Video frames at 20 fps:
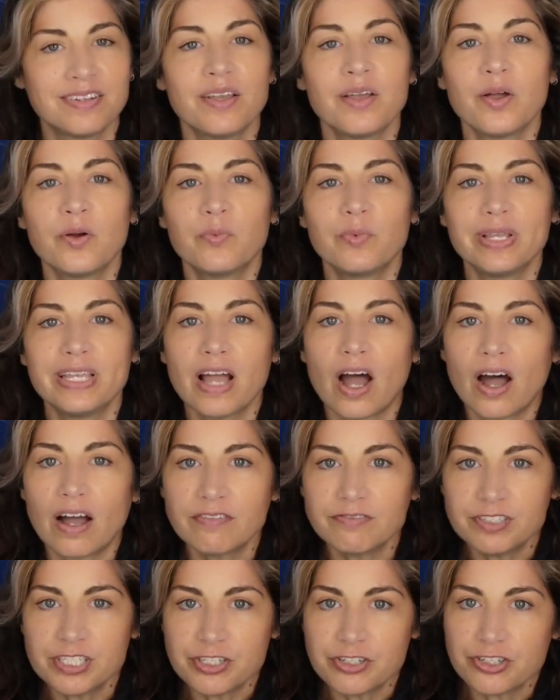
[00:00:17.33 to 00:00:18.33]
We
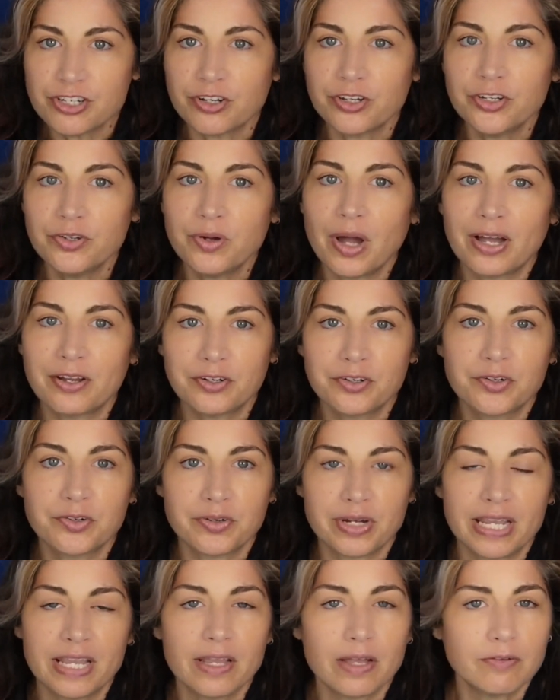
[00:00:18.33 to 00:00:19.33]
often show you how to
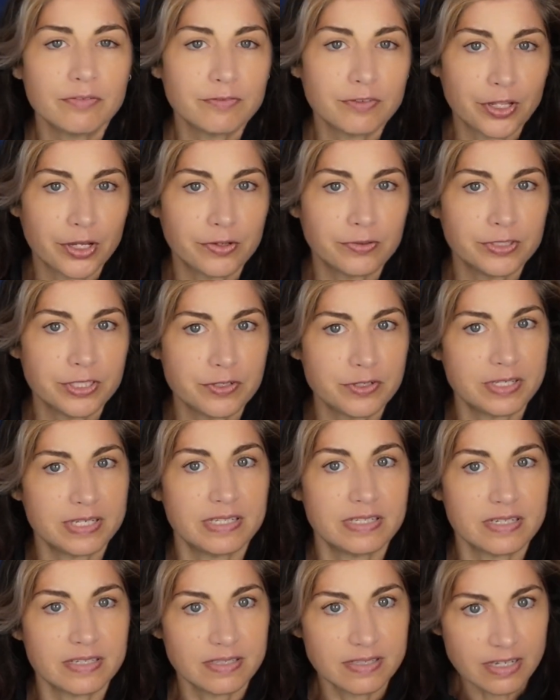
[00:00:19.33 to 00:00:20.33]
create a flow using
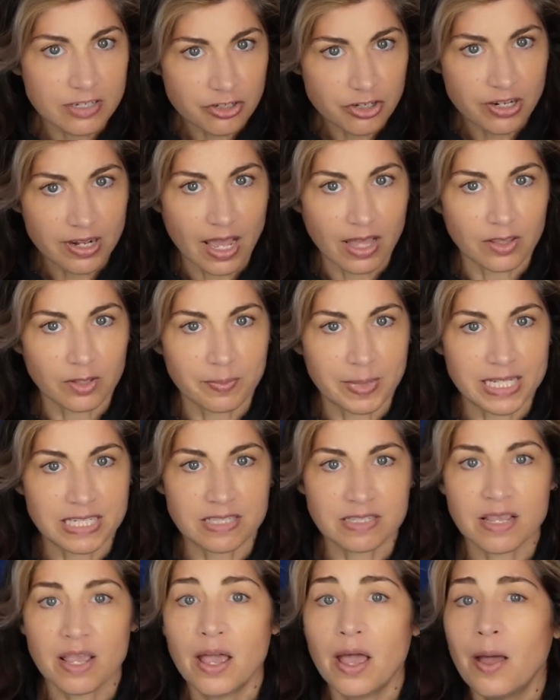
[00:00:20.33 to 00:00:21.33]
decision
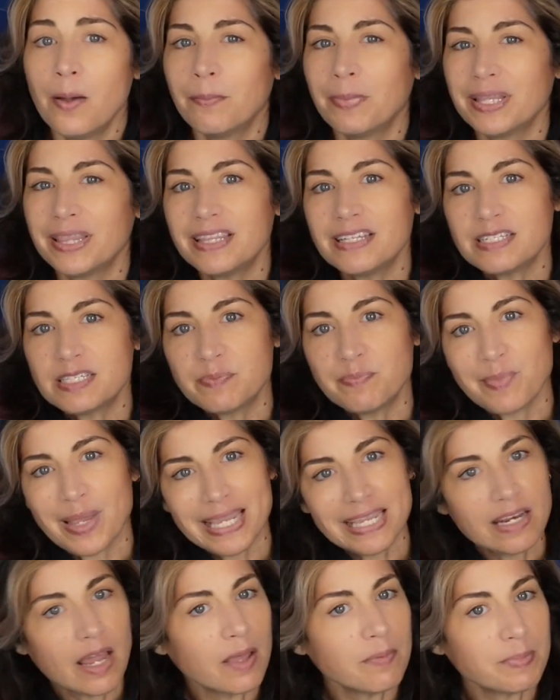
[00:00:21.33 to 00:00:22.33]
elements, but this may
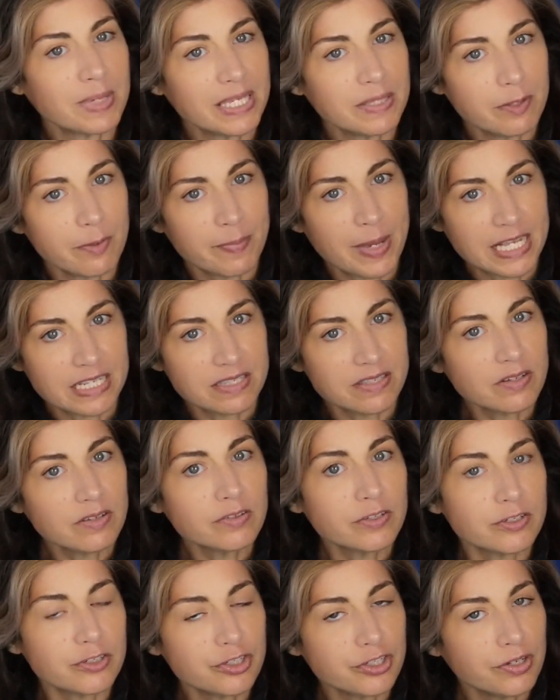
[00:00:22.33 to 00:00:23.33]
not be the best
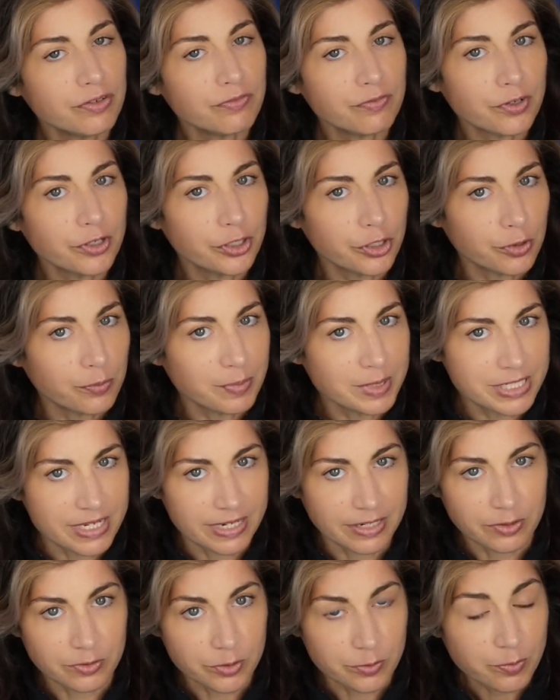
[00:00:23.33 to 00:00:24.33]
solution for your
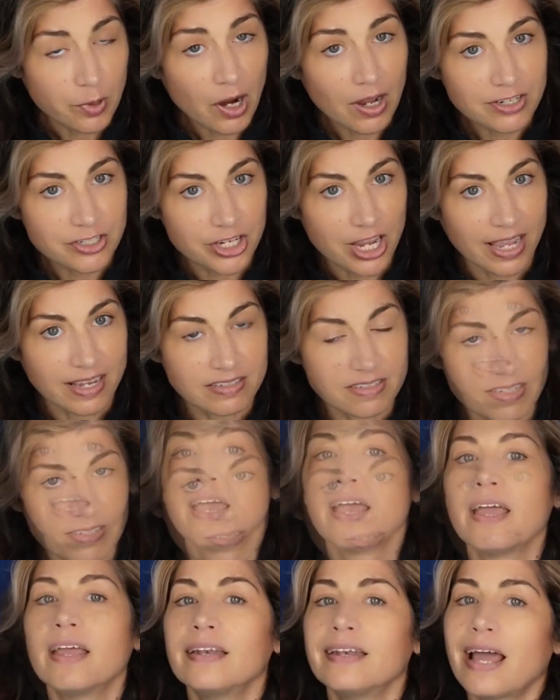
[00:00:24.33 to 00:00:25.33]
particular project.
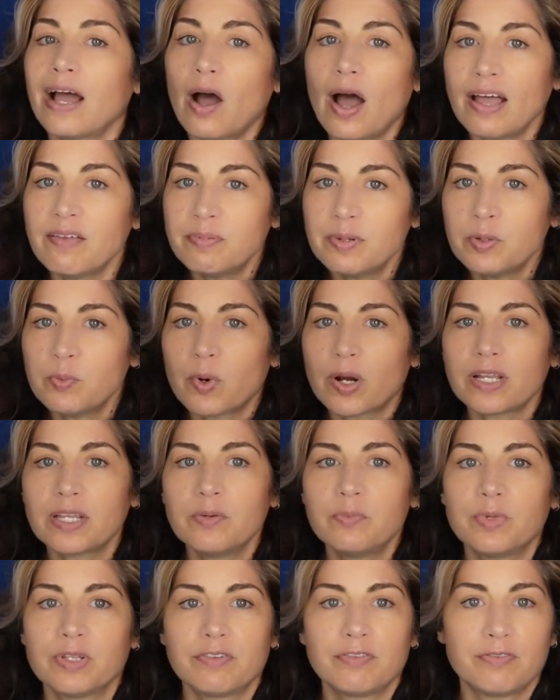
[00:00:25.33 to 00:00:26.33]
Now, I've been working
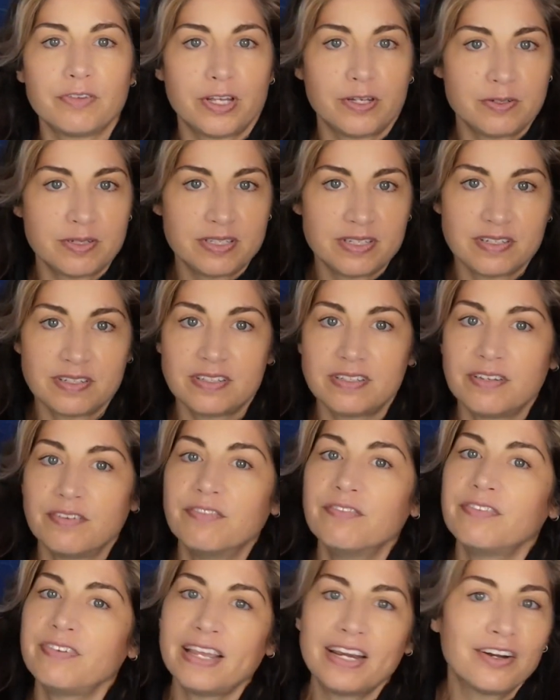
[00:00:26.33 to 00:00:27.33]
with flows since the
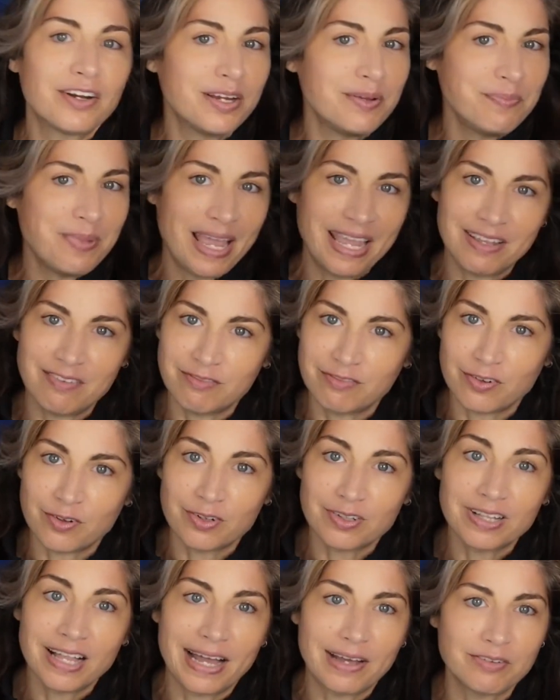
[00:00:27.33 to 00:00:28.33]
very painful
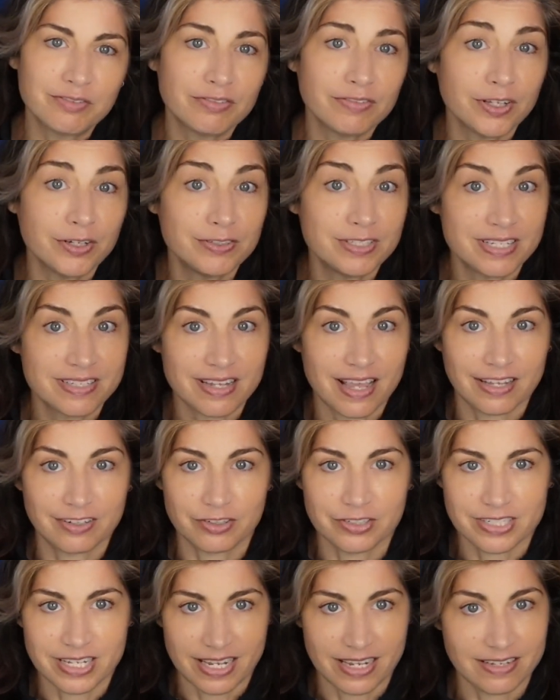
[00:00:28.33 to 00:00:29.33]
Cloudflow Designer
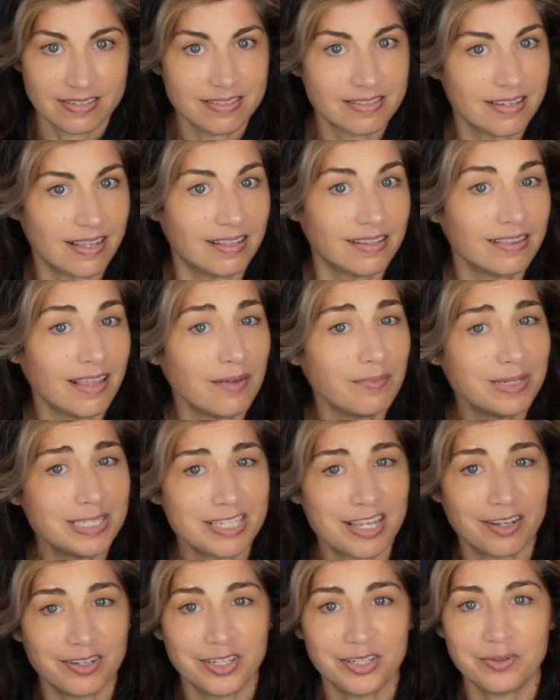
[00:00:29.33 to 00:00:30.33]
days, and let me
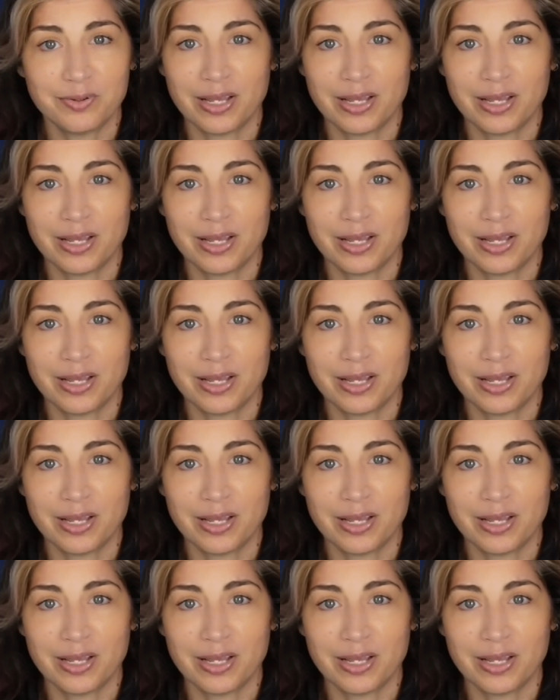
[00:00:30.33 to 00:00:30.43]
tell you, it